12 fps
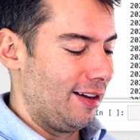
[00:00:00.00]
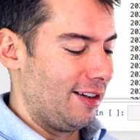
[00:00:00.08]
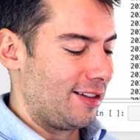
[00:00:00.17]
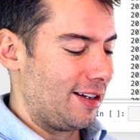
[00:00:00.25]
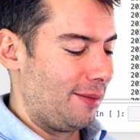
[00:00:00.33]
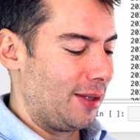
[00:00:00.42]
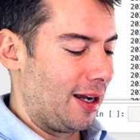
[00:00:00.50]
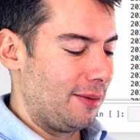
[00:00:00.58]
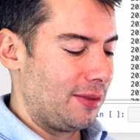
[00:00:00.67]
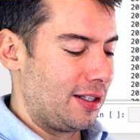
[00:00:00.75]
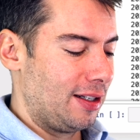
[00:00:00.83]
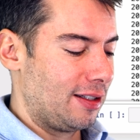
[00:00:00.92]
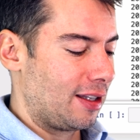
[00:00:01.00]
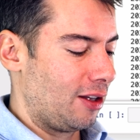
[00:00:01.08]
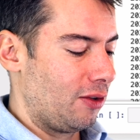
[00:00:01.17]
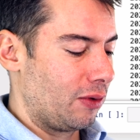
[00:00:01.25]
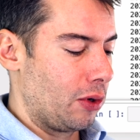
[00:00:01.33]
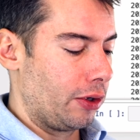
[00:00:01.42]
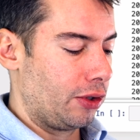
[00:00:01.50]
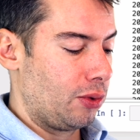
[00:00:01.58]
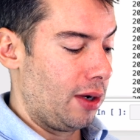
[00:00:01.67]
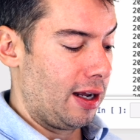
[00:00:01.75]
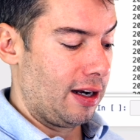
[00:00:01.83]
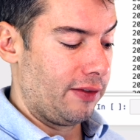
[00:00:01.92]
sometimes instead of going
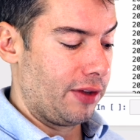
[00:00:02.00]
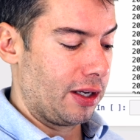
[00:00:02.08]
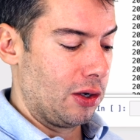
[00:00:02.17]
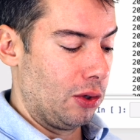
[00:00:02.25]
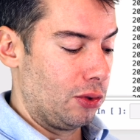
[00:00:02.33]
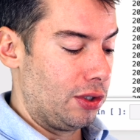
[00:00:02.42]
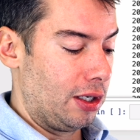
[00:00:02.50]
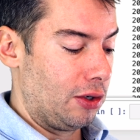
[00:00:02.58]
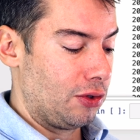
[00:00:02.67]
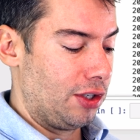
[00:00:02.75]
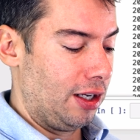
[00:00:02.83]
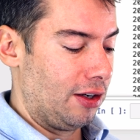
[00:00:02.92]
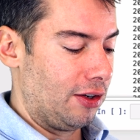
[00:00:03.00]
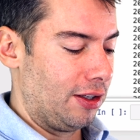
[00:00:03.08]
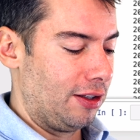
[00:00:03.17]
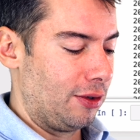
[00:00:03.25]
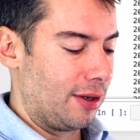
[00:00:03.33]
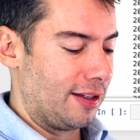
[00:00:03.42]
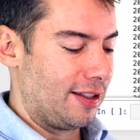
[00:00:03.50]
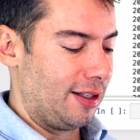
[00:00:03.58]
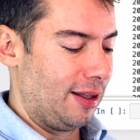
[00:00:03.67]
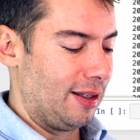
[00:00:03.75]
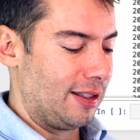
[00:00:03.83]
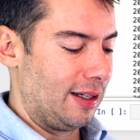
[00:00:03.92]
12, they go 00, and you can
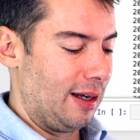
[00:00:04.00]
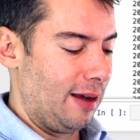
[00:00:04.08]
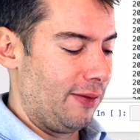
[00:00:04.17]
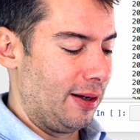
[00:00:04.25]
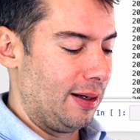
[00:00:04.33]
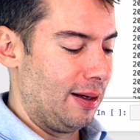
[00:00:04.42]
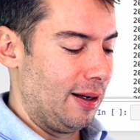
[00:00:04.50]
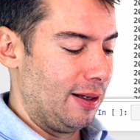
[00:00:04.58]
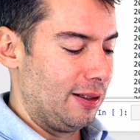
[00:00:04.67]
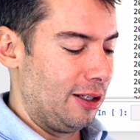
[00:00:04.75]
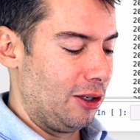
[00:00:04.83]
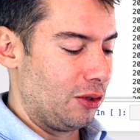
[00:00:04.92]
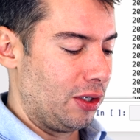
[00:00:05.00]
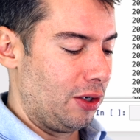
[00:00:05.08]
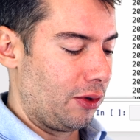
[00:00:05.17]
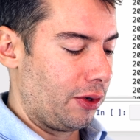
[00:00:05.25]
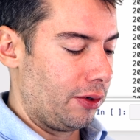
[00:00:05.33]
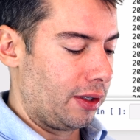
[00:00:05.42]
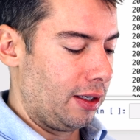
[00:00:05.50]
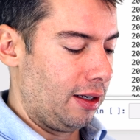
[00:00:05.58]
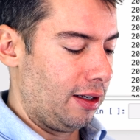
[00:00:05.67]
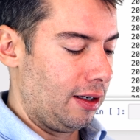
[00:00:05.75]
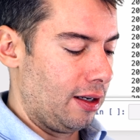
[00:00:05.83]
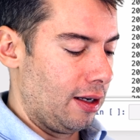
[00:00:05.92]
see this 11, 00,
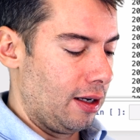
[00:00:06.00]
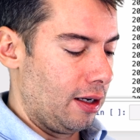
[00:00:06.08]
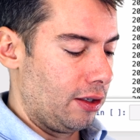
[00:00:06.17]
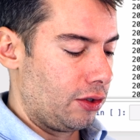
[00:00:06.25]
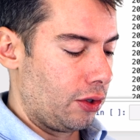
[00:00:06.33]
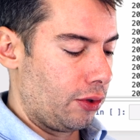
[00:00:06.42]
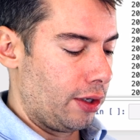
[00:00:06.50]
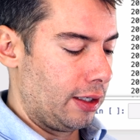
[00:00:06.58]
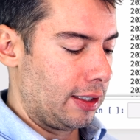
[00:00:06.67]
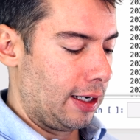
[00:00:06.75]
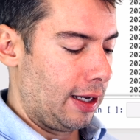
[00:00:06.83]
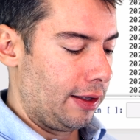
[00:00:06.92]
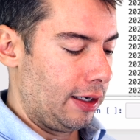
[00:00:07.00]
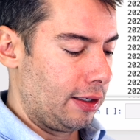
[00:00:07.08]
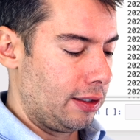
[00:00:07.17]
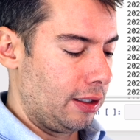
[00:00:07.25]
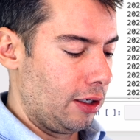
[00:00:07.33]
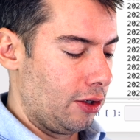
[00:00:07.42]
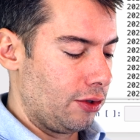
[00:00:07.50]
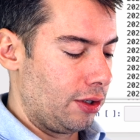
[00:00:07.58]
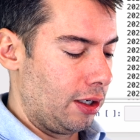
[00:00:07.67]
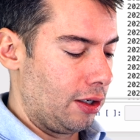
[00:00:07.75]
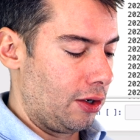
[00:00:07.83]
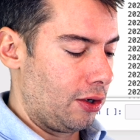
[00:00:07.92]
13. So there is another
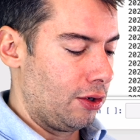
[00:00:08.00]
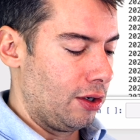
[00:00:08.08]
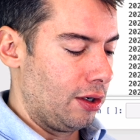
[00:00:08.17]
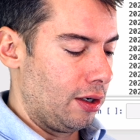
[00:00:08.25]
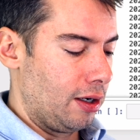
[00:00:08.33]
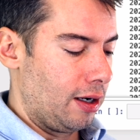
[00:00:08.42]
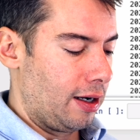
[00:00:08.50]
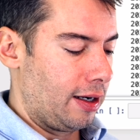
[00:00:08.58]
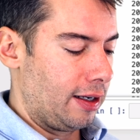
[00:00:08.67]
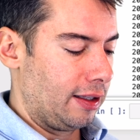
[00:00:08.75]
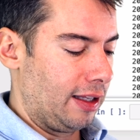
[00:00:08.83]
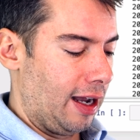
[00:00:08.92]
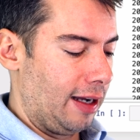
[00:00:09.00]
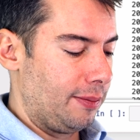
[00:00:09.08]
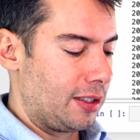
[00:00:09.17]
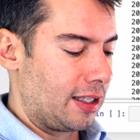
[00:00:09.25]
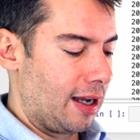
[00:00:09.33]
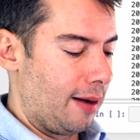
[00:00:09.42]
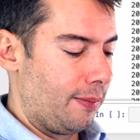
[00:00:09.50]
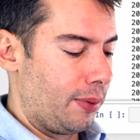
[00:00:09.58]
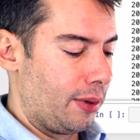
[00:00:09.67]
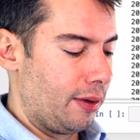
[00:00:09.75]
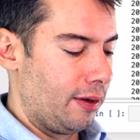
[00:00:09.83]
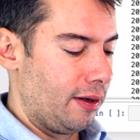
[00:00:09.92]
00 timestamp.
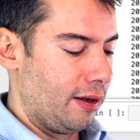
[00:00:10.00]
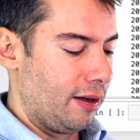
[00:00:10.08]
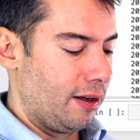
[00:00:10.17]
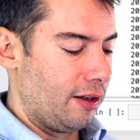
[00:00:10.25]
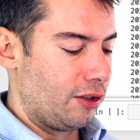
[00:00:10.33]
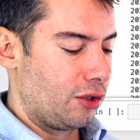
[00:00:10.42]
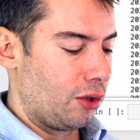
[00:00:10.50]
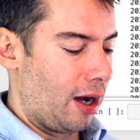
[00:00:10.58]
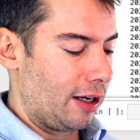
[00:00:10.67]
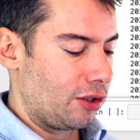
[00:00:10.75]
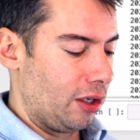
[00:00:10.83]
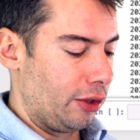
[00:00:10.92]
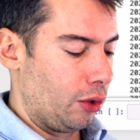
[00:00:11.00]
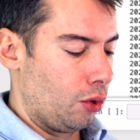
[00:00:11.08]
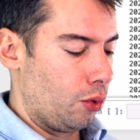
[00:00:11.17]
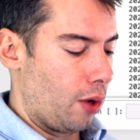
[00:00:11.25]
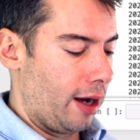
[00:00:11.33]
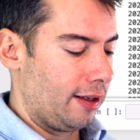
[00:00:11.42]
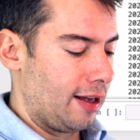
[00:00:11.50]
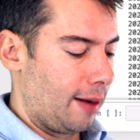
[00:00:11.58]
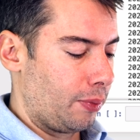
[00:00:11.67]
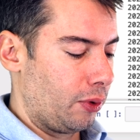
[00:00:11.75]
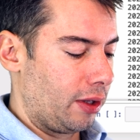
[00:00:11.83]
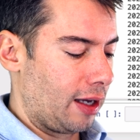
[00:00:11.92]
So actually you end
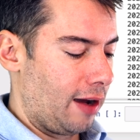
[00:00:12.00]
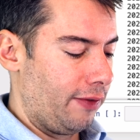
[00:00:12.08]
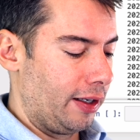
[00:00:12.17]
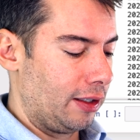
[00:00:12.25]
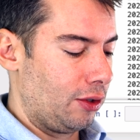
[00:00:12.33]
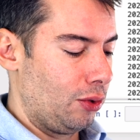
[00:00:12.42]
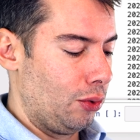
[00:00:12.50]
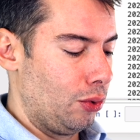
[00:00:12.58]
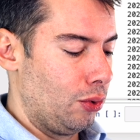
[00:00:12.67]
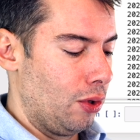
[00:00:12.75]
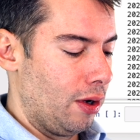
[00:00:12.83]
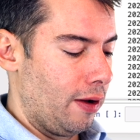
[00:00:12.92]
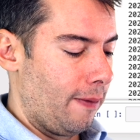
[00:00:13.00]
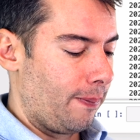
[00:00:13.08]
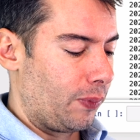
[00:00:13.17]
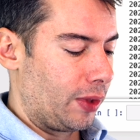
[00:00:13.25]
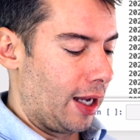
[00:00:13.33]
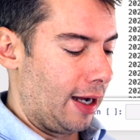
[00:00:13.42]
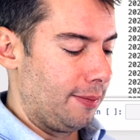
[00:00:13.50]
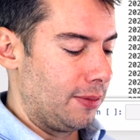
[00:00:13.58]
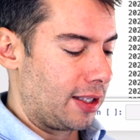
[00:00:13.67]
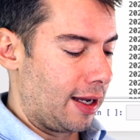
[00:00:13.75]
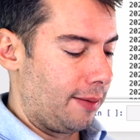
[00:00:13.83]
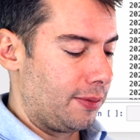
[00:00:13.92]
up with having two
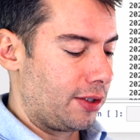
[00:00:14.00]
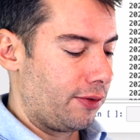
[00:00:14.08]
timestamps